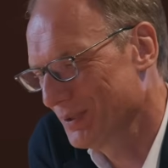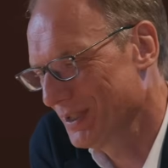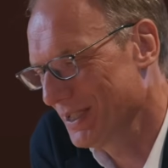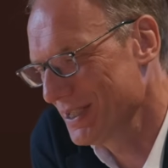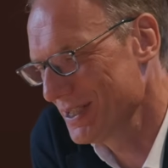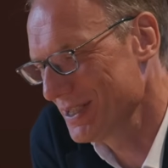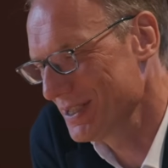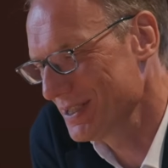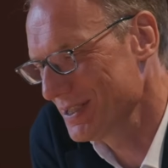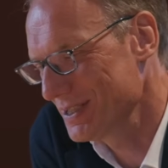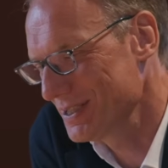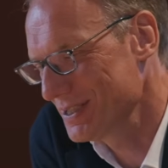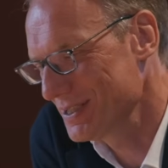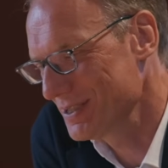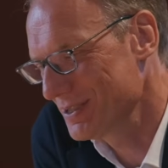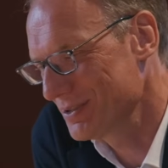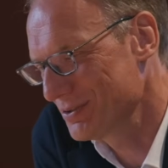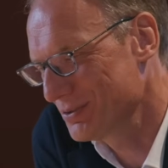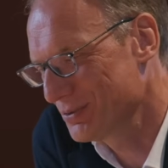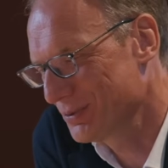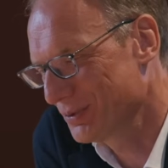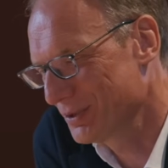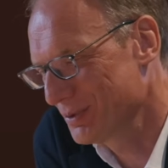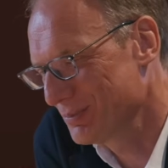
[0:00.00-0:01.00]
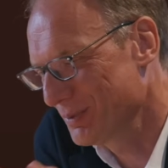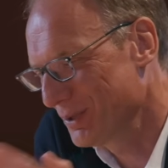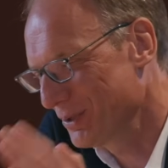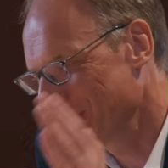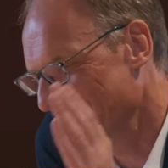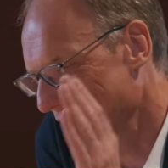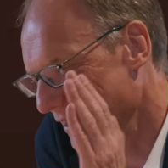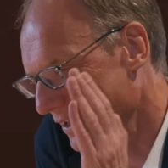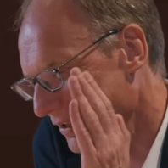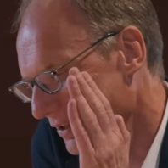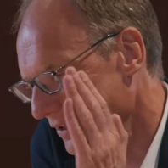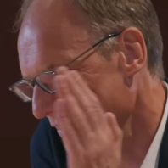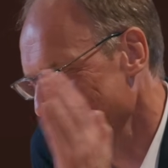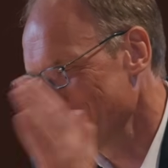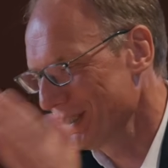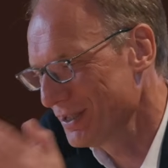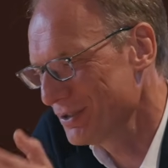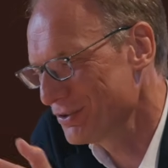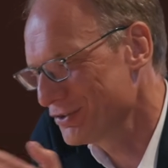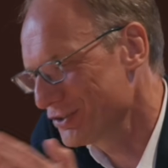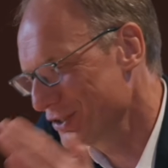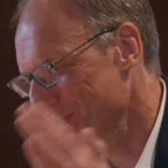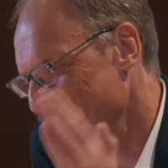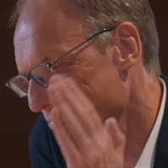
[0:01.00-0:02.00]
I talked about, like
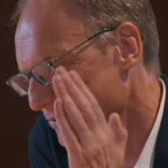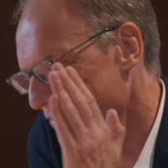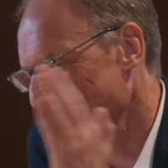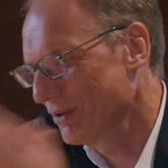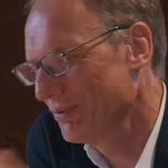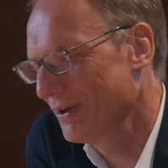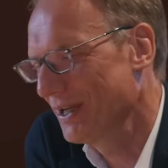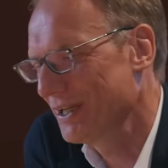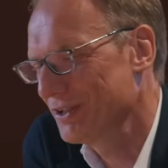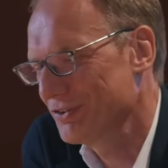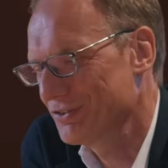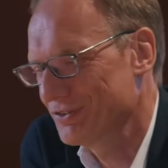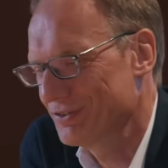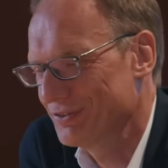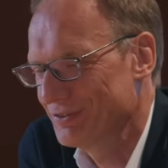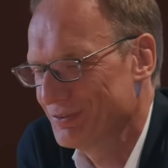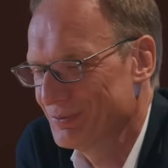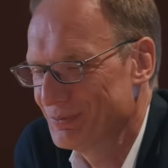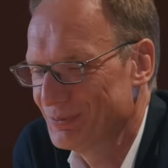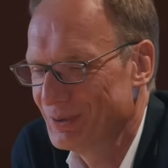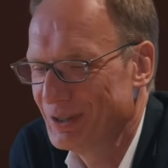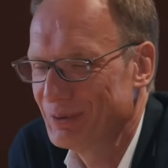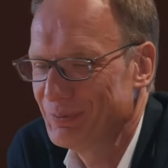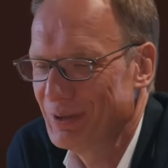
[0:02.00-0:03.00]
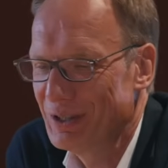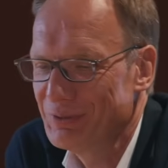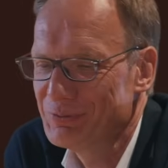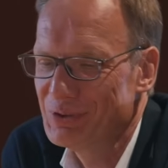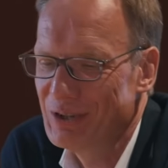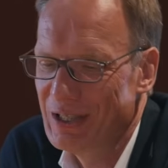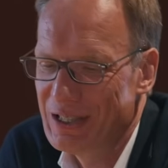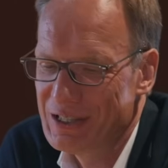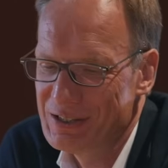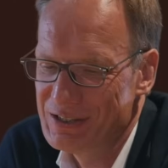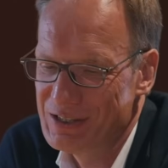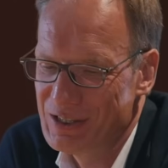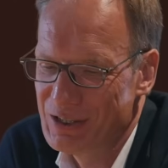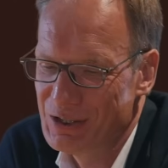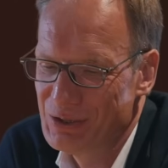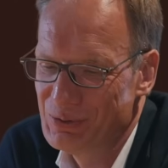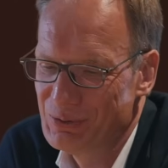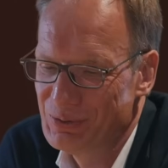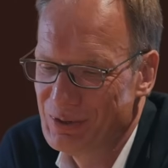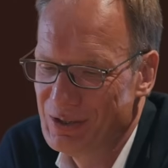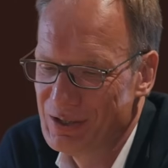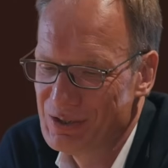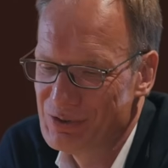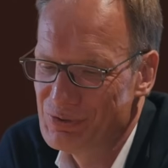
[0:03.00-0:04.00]
leadership direction, we have to
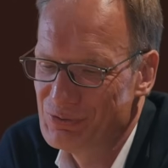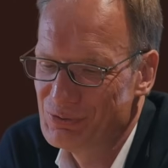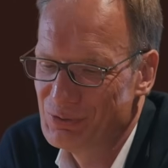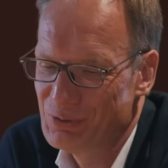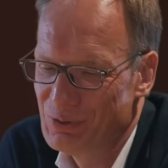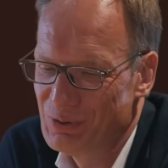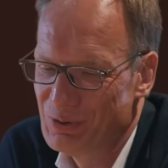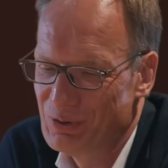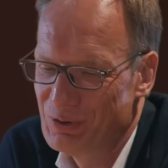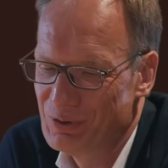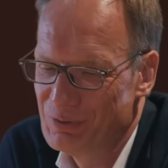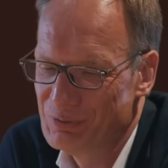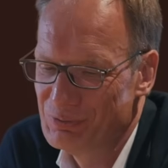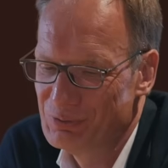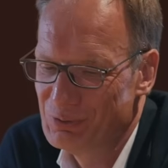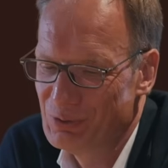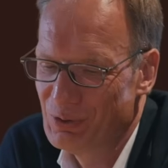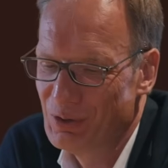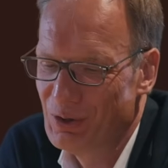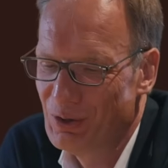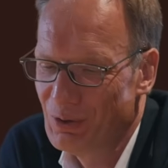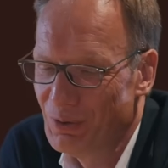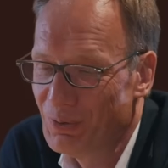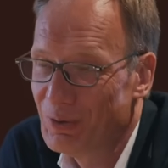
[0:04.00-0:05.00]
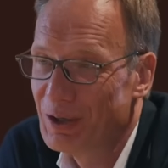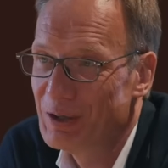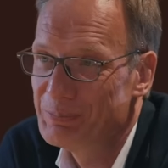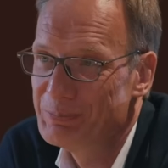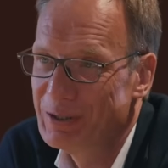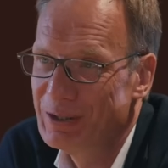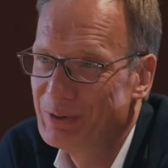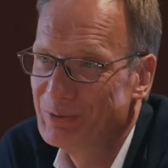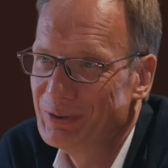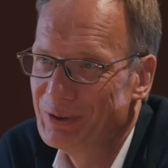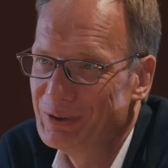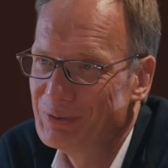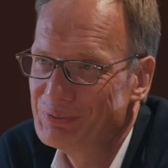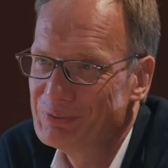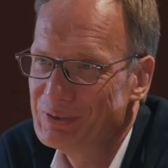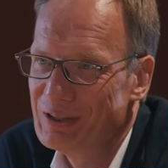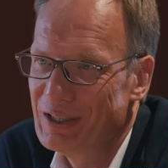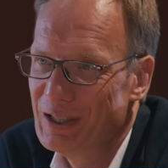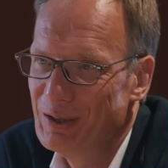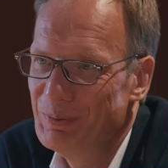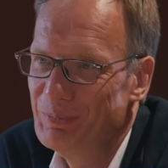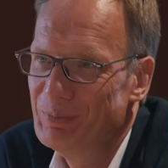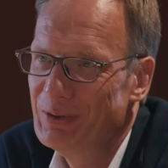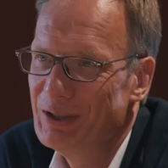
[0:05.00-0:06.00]
execute this for a longer period of
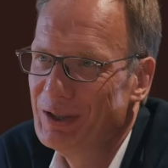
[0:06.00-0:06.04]
time.